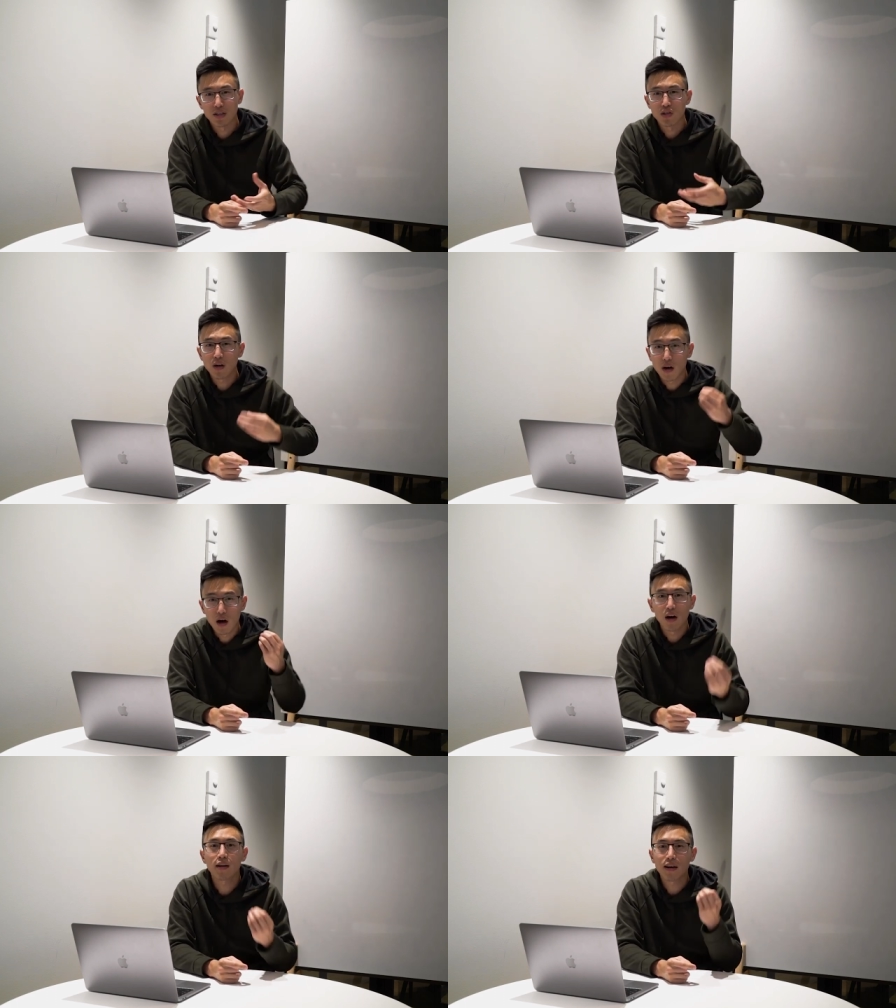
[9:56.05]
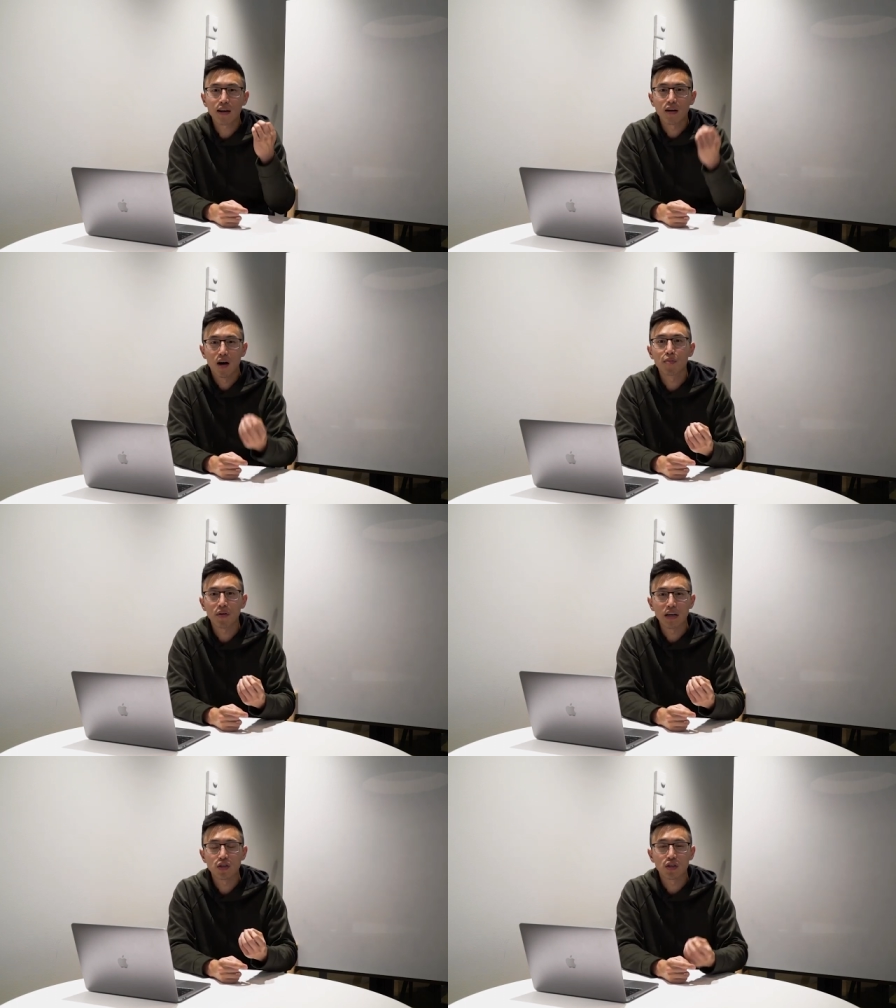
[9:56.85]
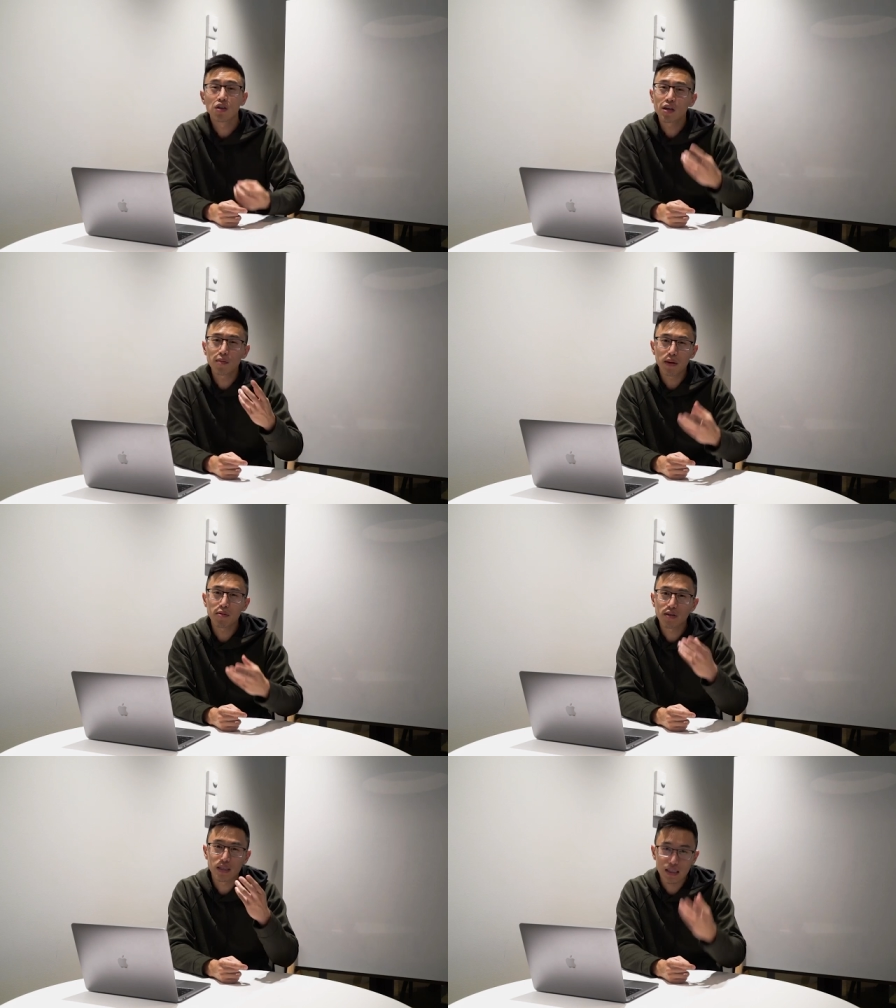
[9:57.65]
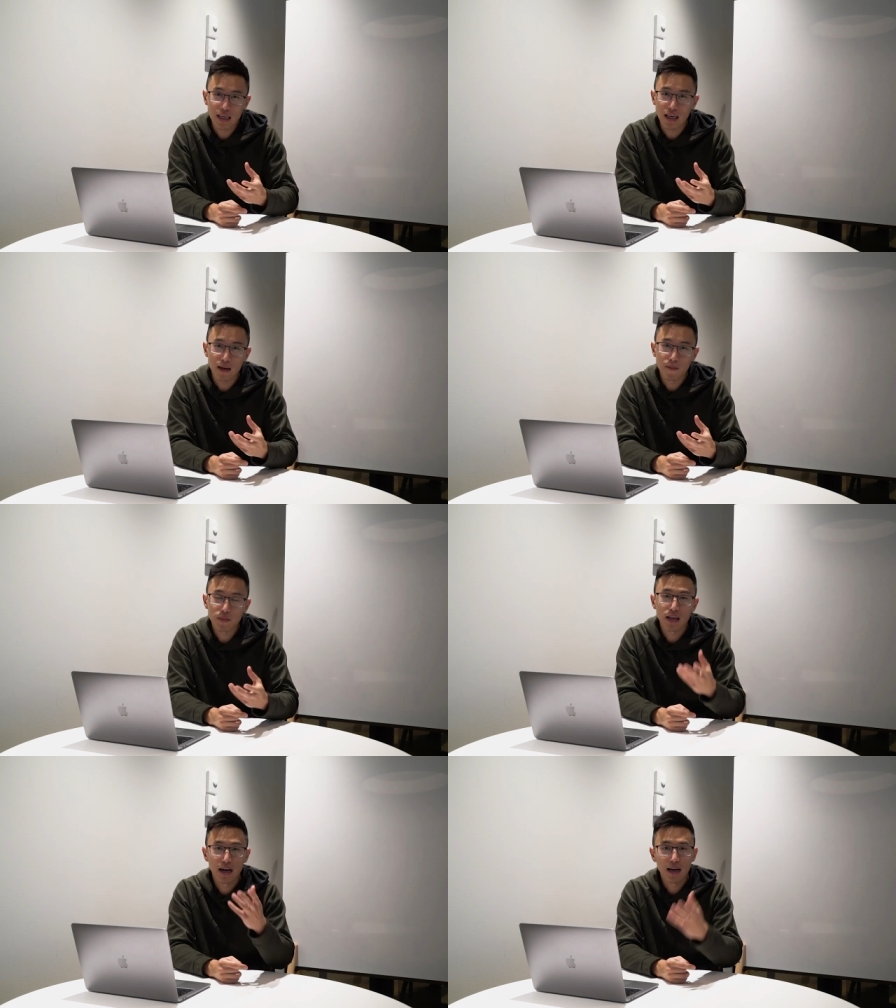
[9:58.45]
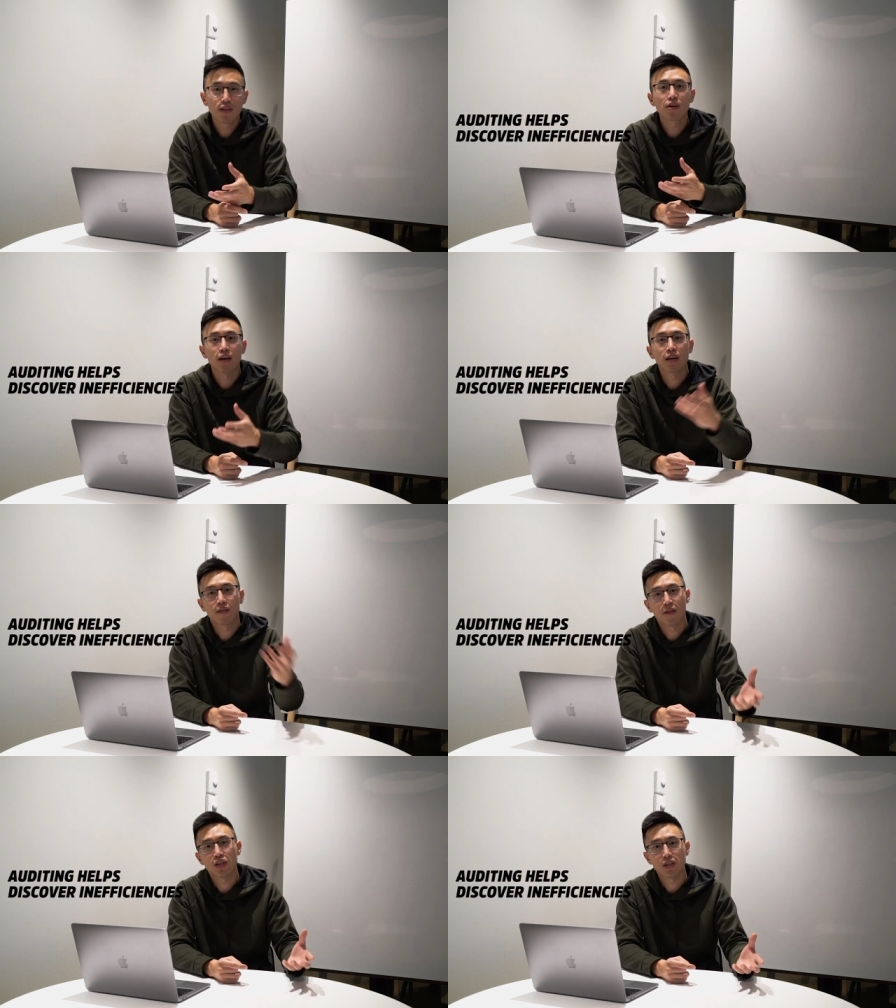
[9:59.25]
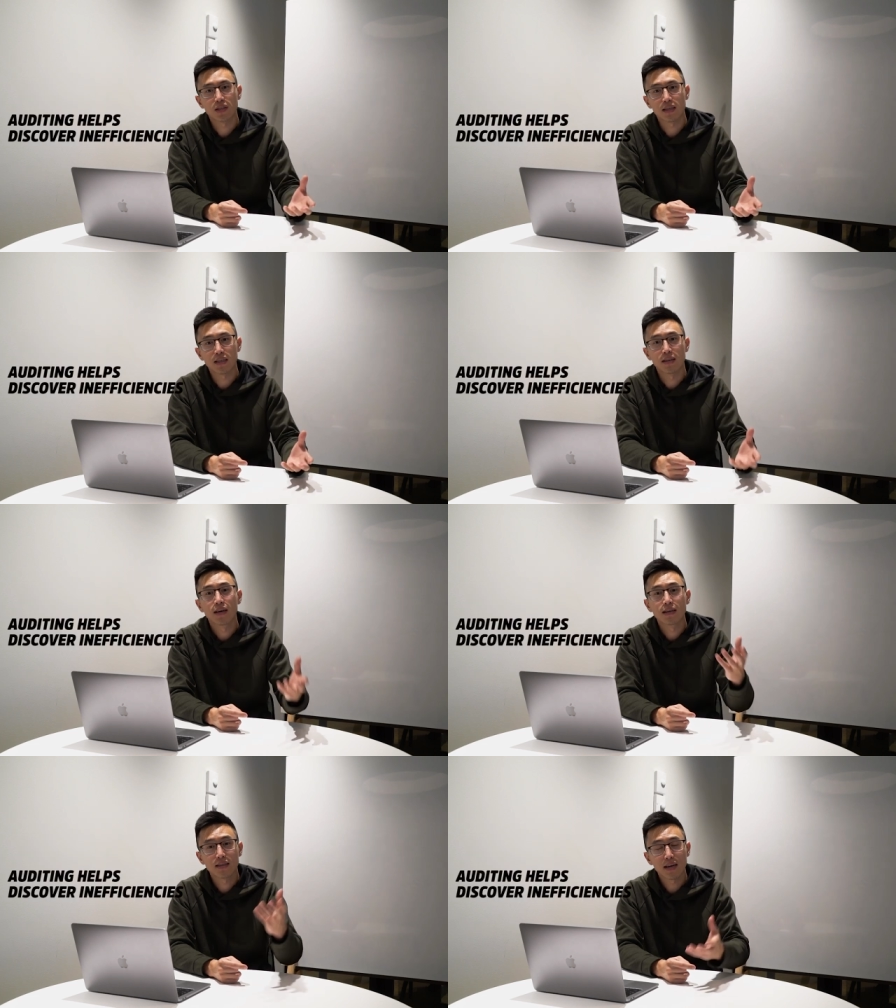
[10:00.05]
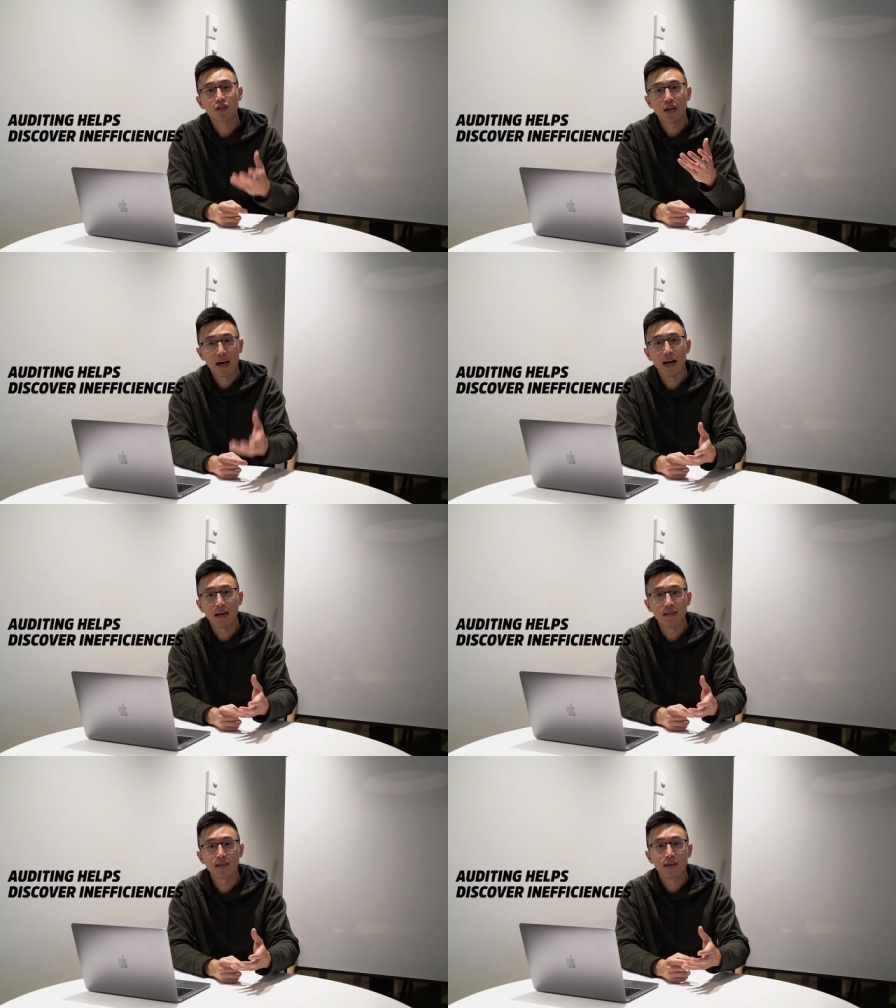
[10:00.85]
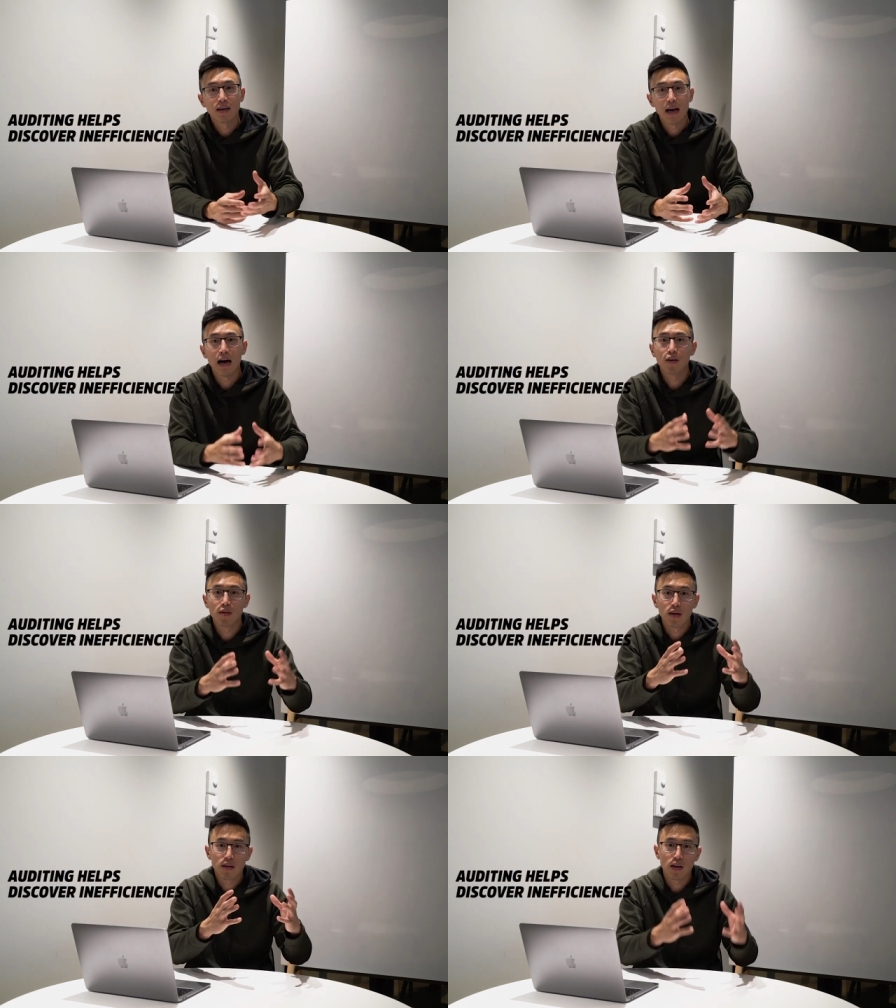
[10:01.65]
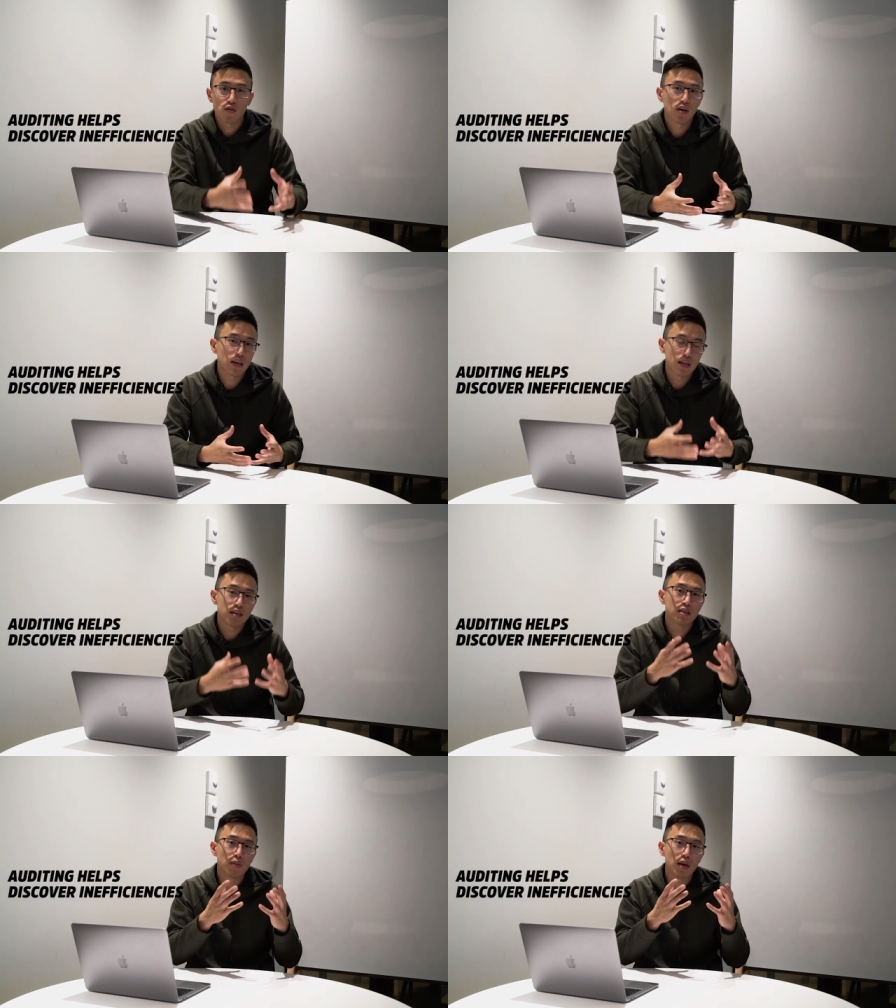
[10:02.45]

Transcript: and start auditing the operation, you're gonna be able to see other inefficiencies such as how the ingredient is